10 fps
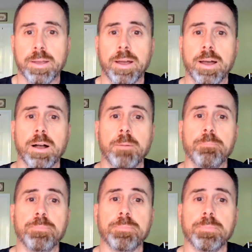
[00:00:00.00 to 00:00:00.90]

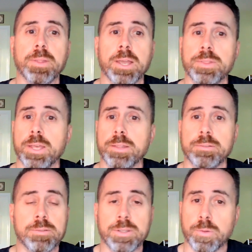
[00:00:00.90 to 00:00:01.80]
Um, and
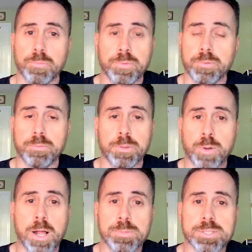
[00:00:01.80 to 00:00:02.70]
then, the
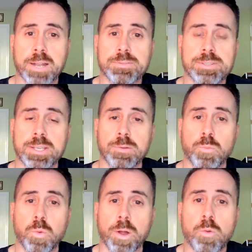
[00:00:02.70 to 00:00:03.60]
problem is that I've
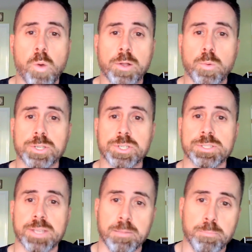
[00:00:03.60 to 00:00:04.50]
seen where quant
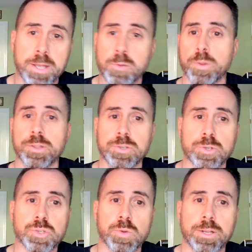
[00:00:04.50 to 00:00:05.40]
questions get embedded within your
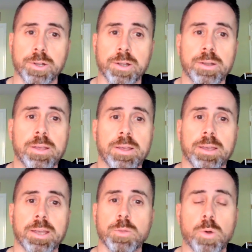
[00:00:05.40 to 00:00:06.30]
screener,
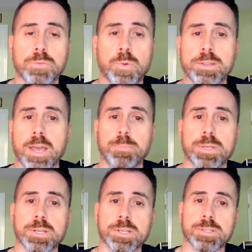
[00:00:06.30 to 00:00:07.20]
and you want to avoid that
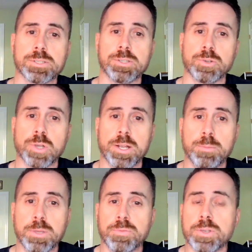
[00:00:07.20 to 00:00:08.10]
because you're trying to
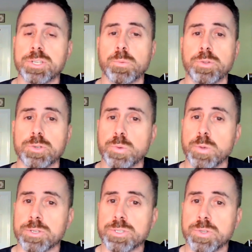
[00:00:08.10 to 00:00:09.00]
be efficient with your
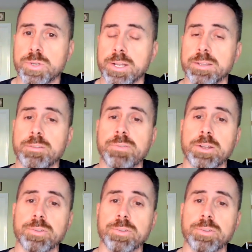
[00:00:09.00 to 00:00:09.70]
screener so you can identify